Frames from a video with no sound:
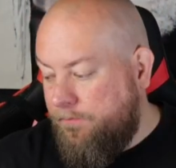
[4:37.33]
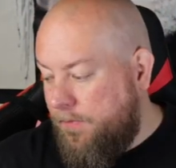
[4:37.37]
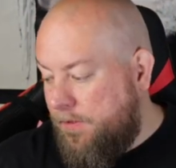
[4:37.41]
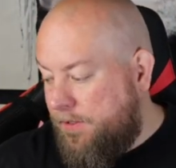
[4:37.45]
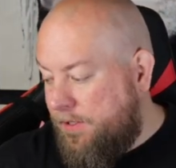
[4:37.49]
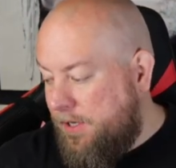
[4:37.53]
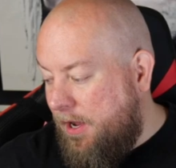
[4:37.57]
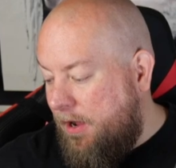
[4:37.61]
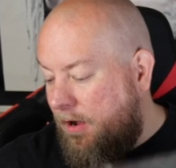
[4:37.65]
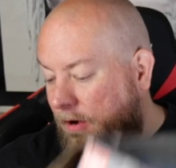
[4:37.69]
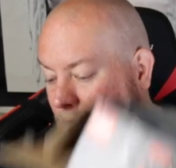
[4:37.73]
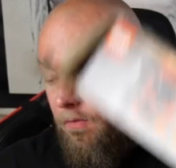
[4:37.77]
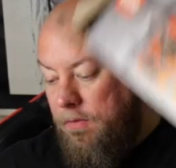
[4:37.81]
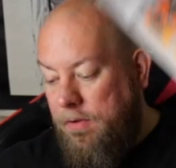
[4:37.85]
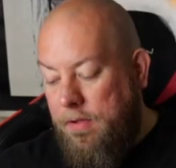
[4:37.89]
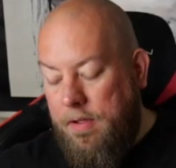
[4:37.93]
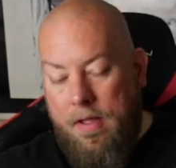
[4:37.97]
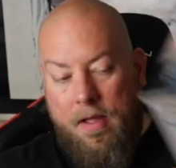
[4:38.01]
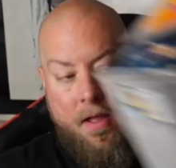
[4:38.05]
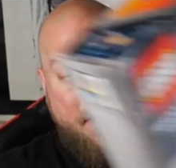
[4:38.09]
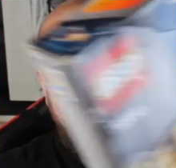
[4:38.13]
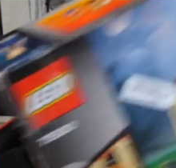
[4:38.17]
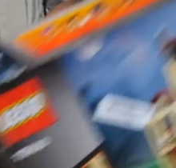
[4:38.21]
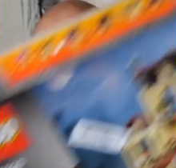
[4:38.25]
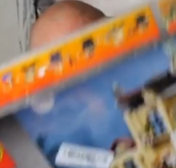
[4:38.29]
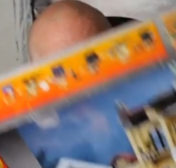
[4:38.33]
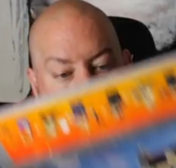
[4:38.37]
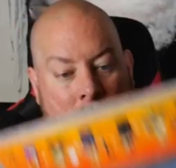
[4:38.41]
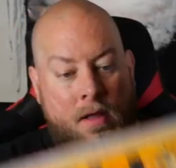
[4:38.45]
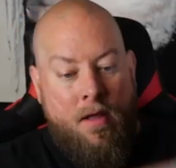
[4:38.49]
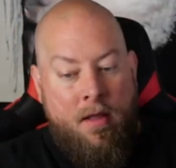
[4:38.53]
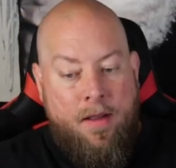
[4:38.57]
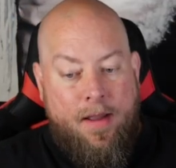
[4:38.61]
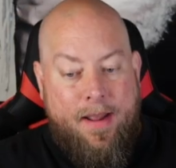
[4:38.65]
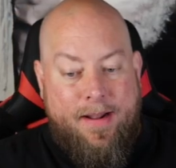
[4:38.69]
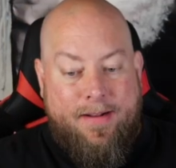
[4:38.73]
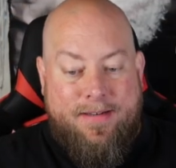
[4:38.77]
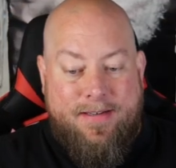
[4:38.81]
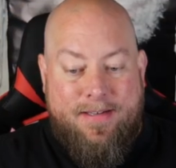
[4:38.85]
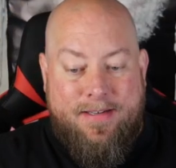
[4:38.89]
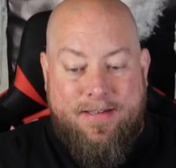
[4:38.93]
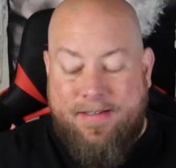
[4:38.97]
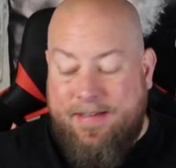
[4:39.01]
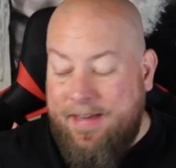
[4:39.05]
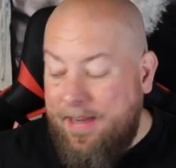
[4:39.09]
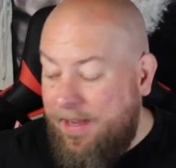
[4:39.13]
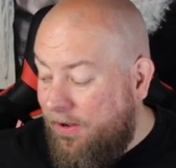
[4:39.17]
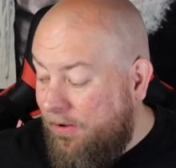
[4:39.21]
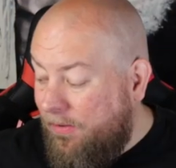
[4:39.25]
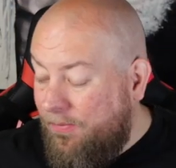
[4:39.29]
So it's
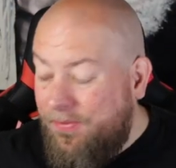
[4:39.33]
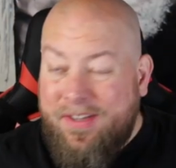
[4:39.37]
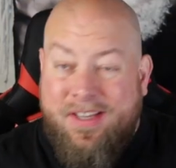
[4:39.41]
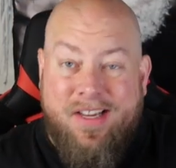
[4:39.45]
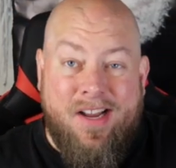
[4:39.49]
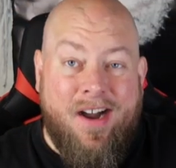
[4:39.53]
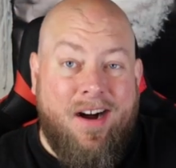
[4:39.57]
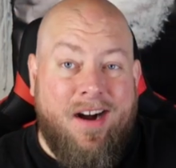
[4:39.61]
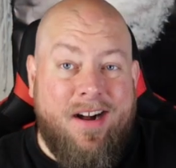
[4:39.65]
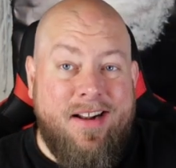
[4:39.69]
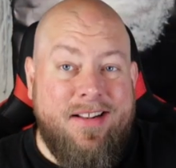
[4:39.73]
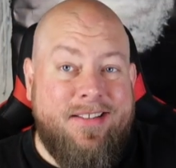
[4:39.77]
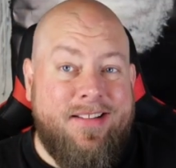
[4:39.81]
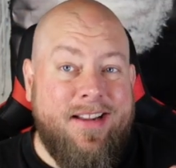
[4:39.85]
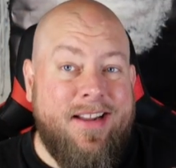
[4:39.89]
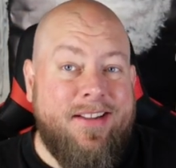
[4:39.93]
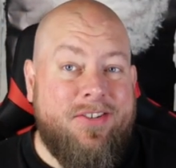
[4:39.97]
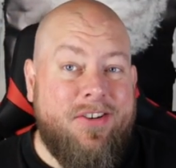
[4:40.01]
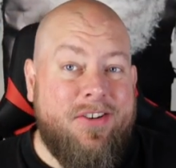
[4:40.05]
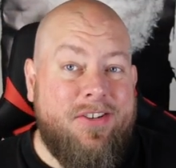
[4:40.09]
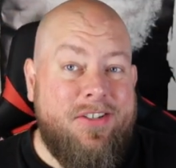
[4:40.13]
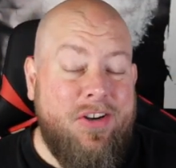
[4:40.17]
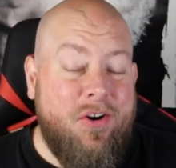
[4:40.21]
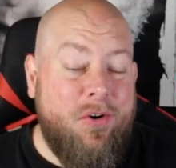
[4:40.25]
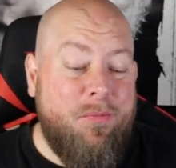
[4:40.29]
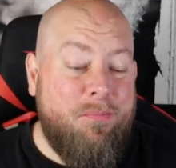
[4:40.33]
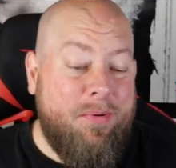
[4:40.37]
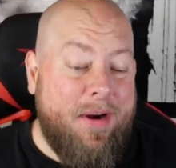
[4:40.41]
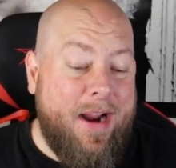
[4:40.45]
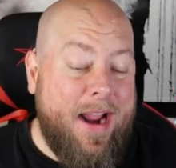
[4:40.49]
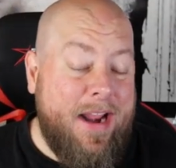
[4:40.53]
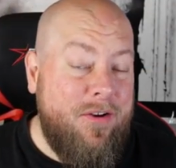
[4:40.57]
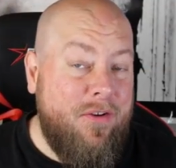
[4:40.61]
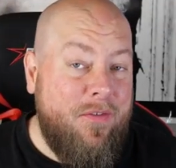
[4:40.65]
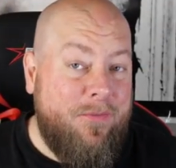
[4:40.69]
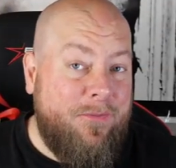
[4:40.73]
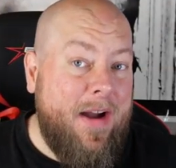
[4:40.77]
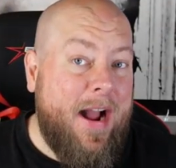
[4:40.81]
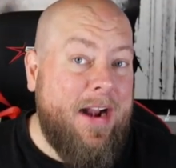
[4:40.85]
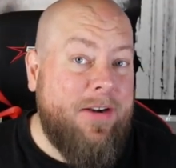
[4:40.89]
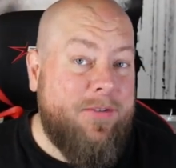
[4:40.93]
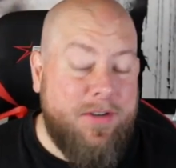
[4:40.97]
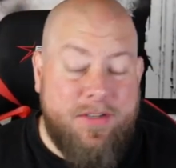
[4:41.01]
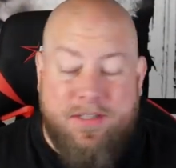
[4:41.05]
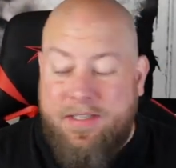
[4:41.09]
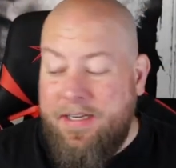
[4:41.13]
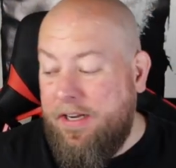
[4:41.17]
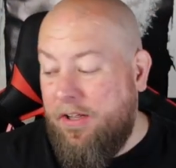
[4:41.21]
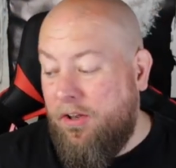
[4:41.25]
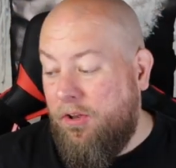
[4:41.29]
still, the contents are still brand new
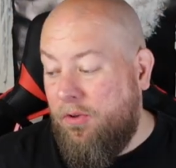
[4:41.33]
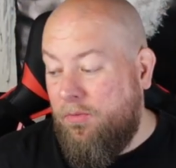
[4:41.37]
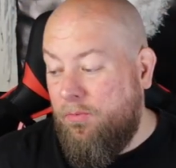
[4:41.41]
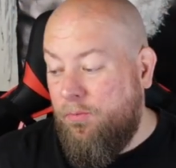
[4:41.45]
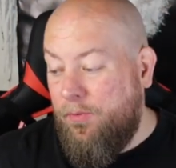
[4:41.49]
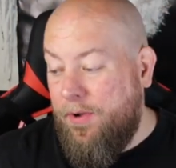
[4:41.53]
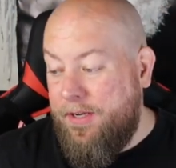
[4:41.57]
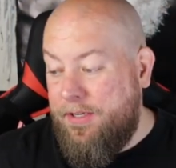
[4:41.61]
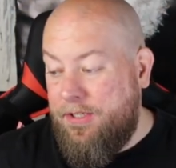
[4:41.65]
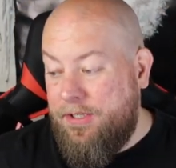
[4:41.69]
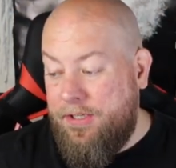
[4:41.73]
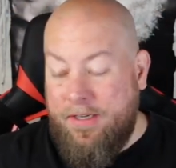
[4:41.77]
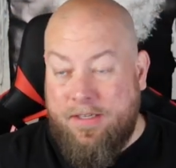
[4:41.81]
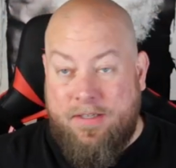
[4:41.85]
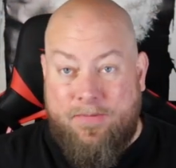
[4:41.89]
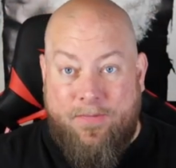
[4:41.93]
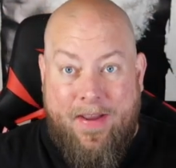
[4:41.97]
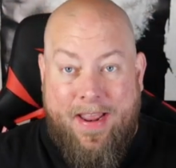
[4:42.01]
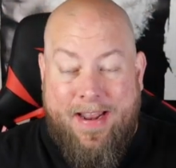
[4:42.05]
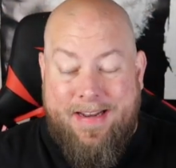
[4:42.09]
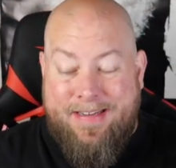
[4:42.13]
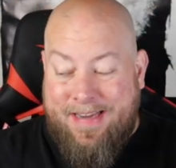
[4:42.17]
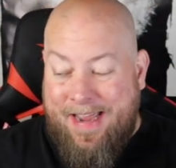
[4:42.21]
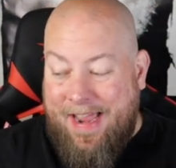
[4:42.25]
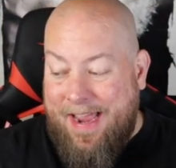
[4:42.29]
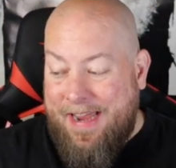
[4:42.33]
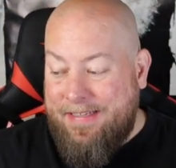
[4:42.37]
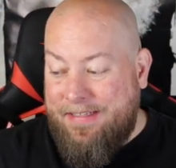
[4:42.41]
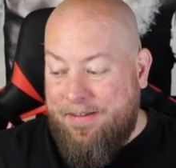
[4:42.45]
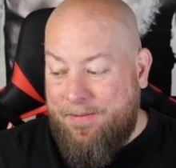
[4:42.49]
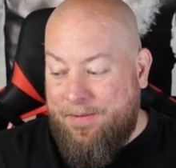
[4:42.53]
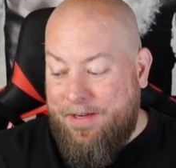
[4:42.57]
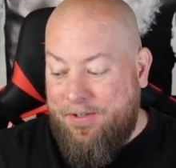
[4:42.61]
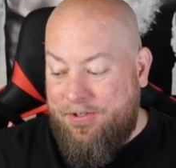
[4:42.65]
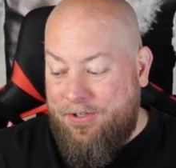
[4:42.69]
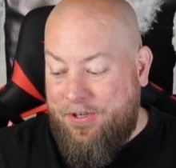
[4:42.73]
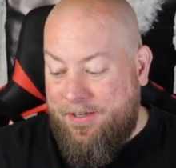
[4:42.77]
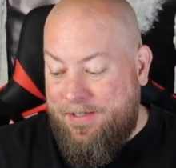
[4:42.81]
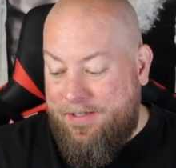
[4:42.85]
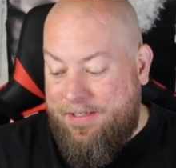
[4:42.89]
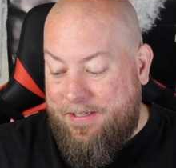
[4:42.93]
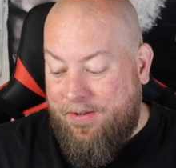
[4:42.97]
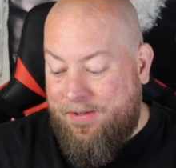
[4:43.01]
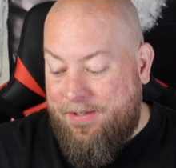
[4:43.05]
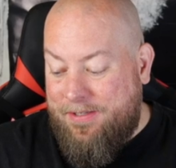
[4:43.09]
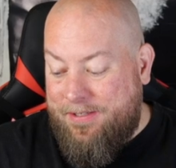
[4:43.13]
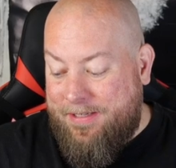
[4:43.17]
factory sealed, which is fantastic because you can still